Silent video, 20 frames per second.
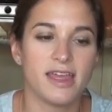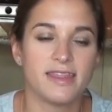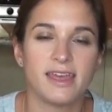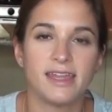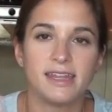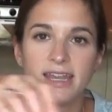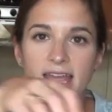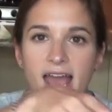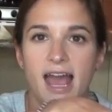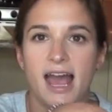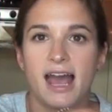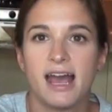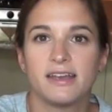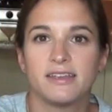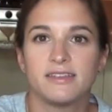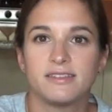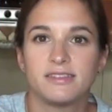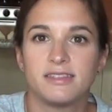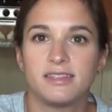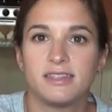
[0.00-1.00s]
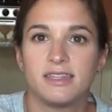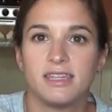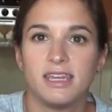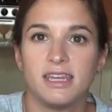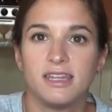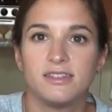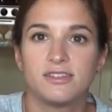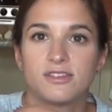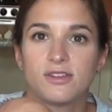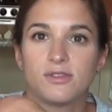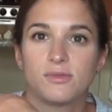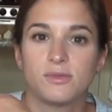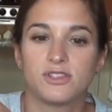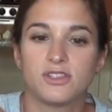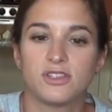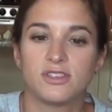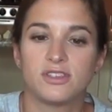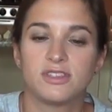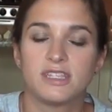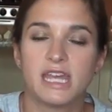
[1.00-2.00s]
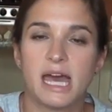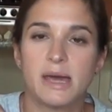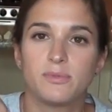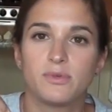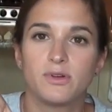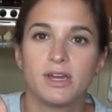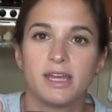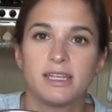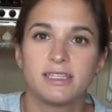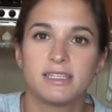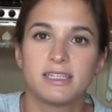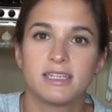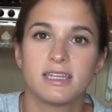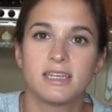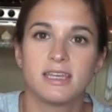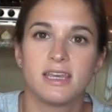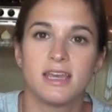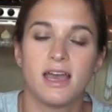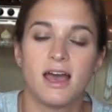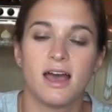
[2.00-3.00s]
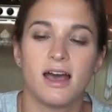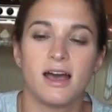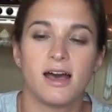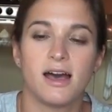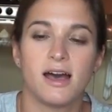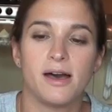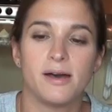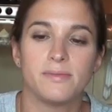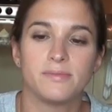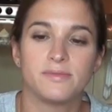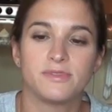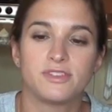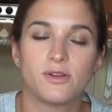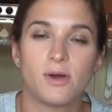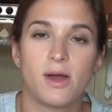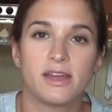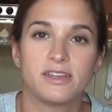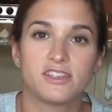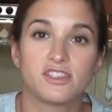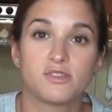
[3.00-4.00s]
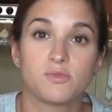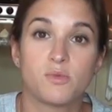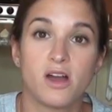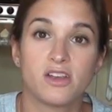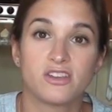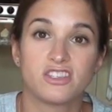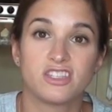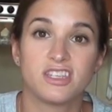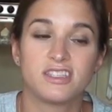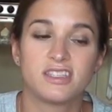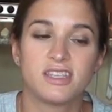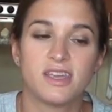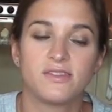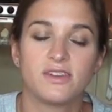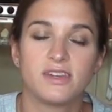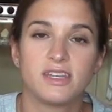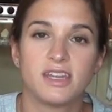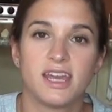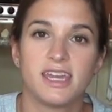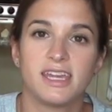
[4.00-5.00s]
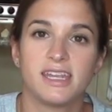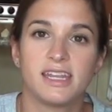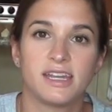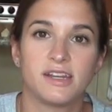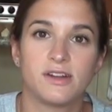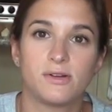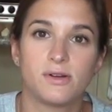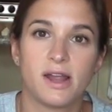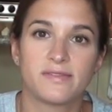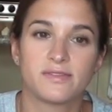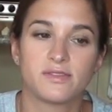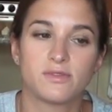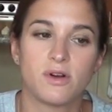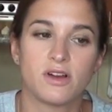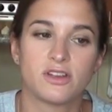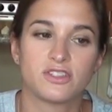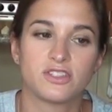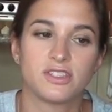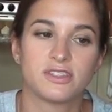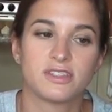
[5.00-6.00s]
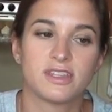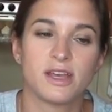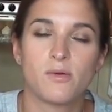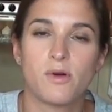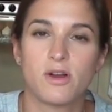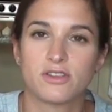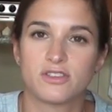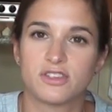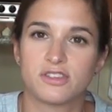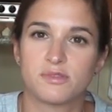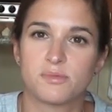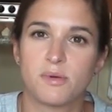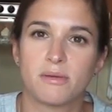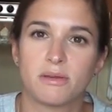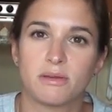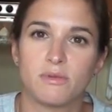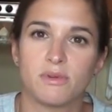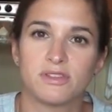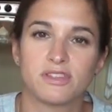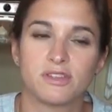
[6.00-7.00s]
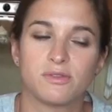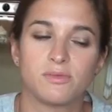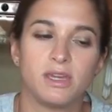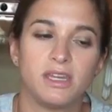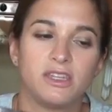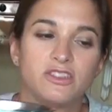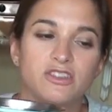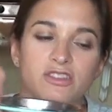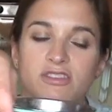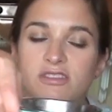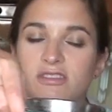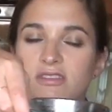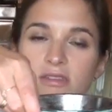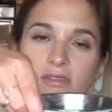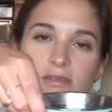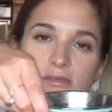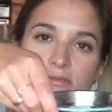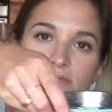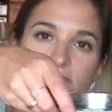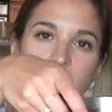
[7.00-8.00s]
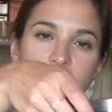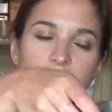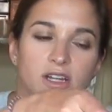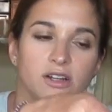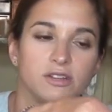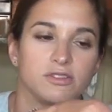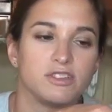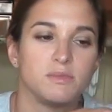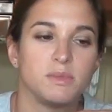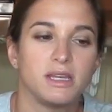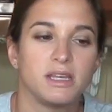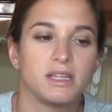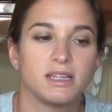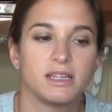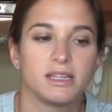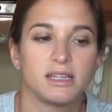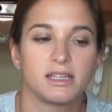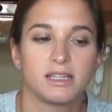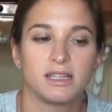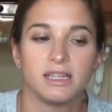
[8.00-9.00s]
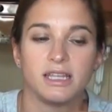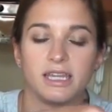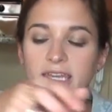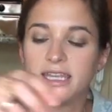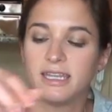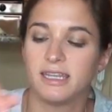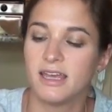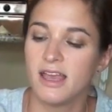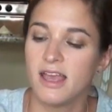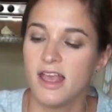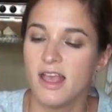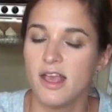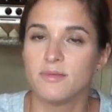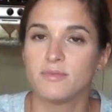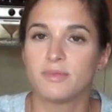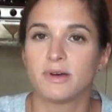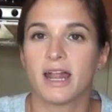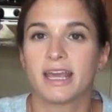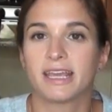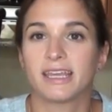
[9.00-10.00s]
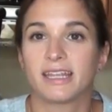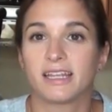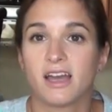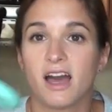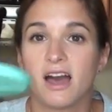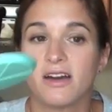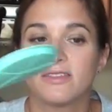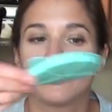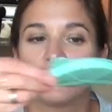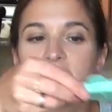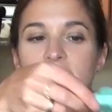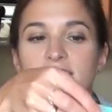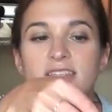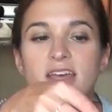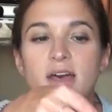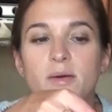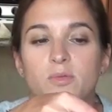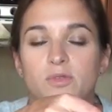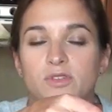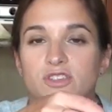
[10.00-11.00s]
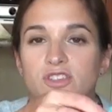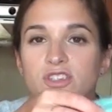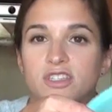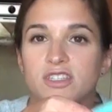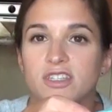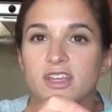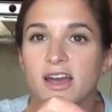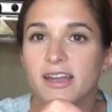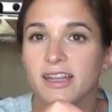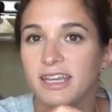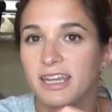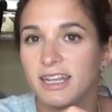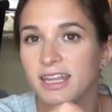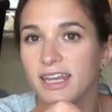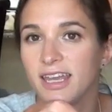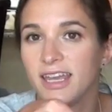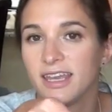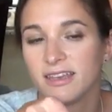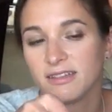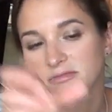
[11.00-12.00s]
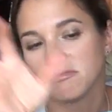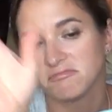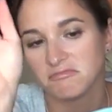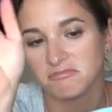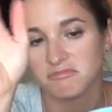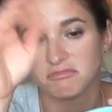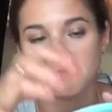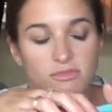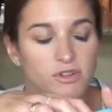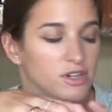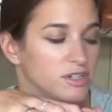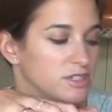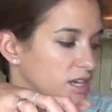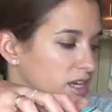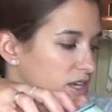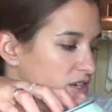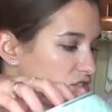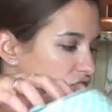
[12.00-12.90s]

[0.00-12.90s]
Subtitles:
and then it has the insert which is separate. So I just wash this every night. I don't have to wash this. I wash this probably once a week just, to be clean. But I can cover this up when she's not eating. Works like a